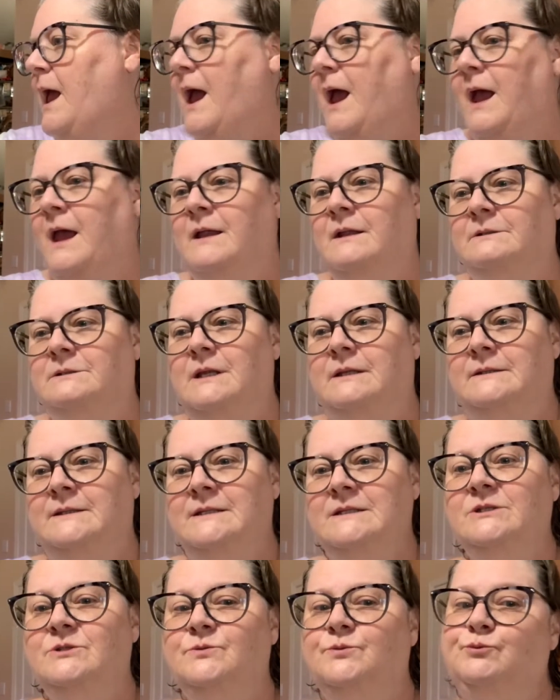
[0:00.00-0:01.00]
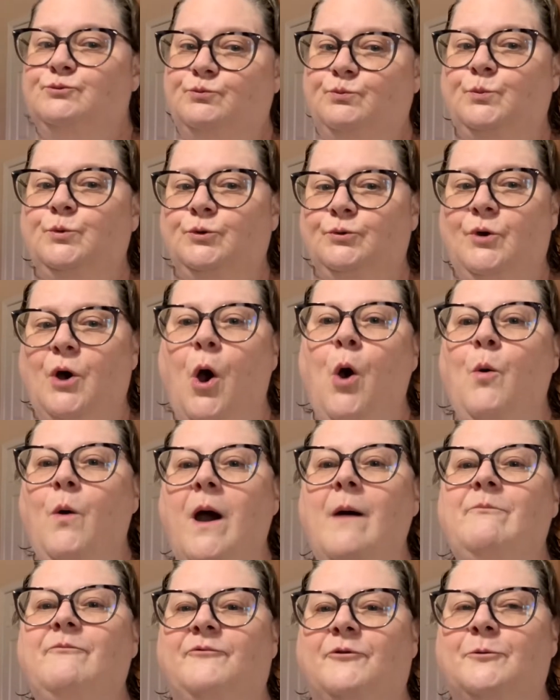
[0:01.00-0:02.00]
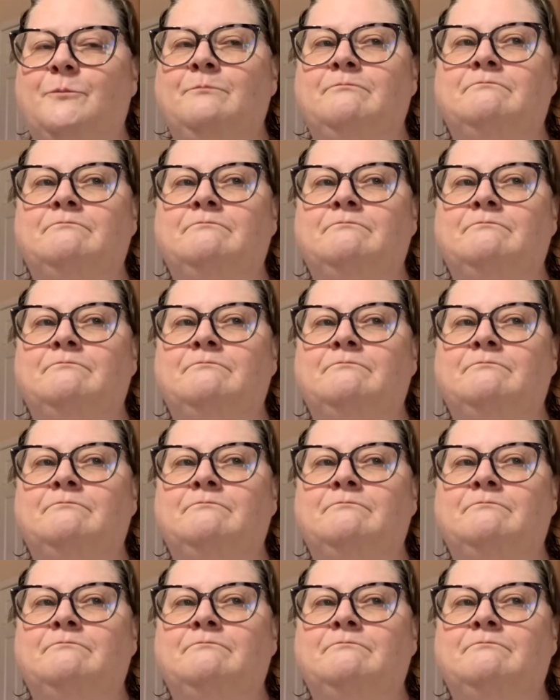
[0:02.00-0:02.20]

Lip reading: and this will go up for